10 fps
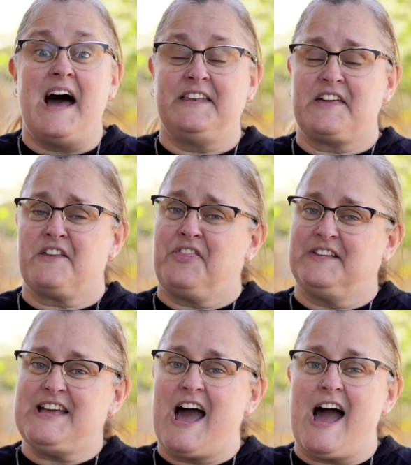Another
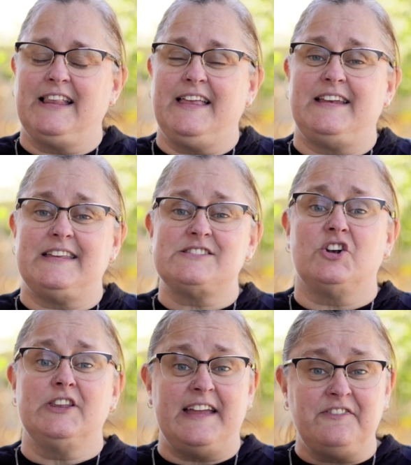thing to highlight is
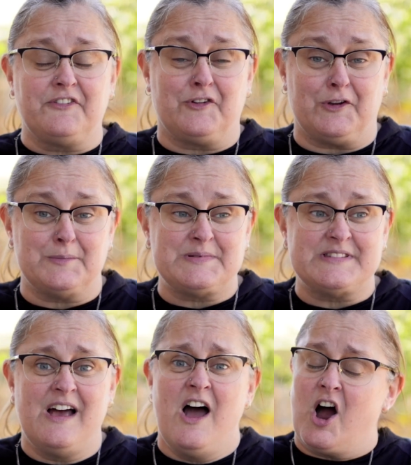our life groups.
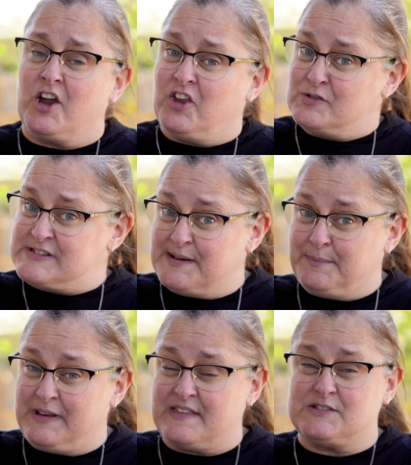Are you
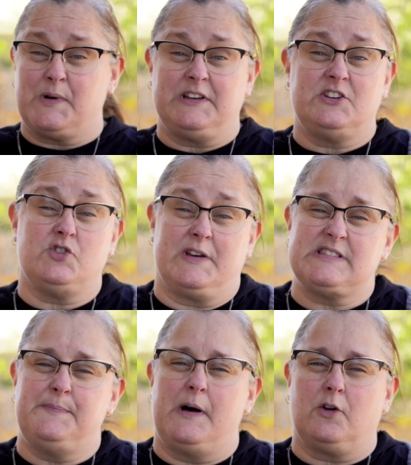somebody that's wanted to join a
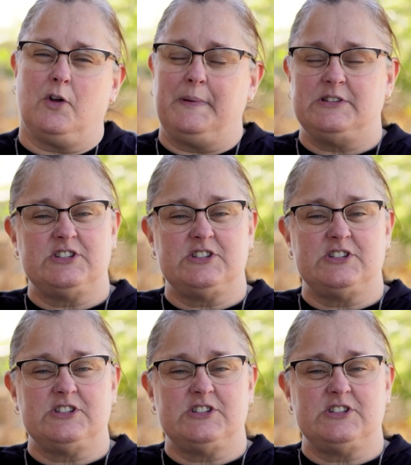small group and